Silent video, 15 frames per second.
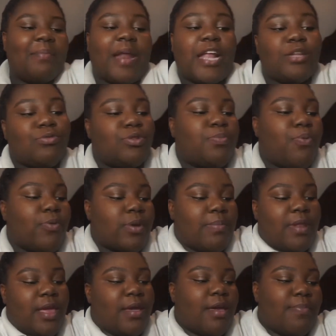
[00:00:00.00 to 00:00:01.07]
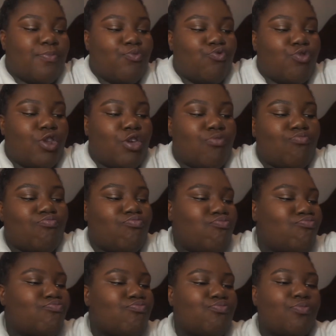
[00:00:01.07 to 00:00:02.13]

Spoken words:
I do support black.